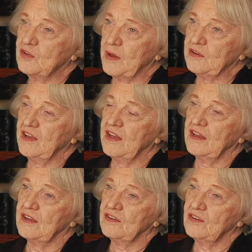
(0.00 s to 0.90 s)
about
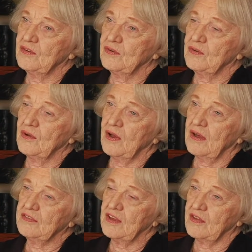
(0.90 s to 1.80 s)
taking it to
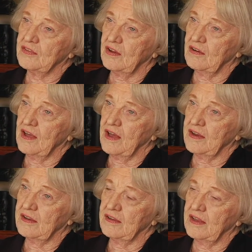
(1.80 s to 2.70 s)
South
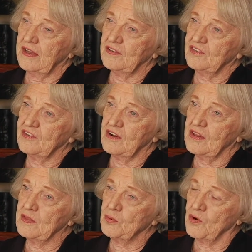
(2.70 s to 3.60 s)
Carolina and
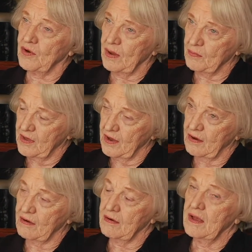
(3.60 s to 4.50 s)
starting the program
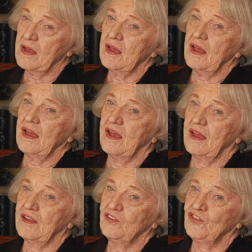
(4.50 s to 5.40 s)
there.
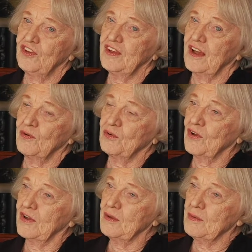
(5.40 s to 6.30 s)
And she and I were
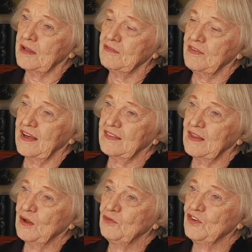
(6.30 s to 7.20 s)
talking about the fact
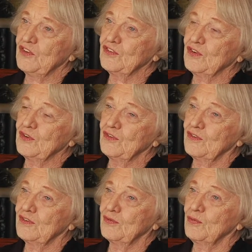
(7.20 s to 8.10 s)
that it just could
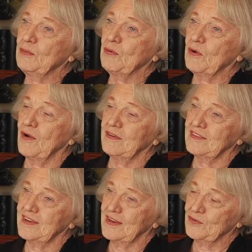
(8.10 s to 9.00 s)
sweep across
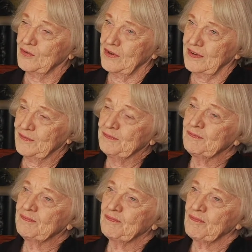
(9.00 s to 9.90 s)
the country.
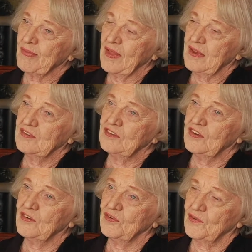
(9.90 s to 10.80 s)

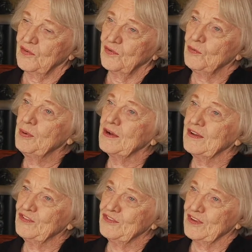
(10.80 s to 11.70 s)
So you better
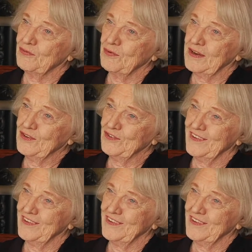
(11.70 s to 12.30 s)
get yourself ready.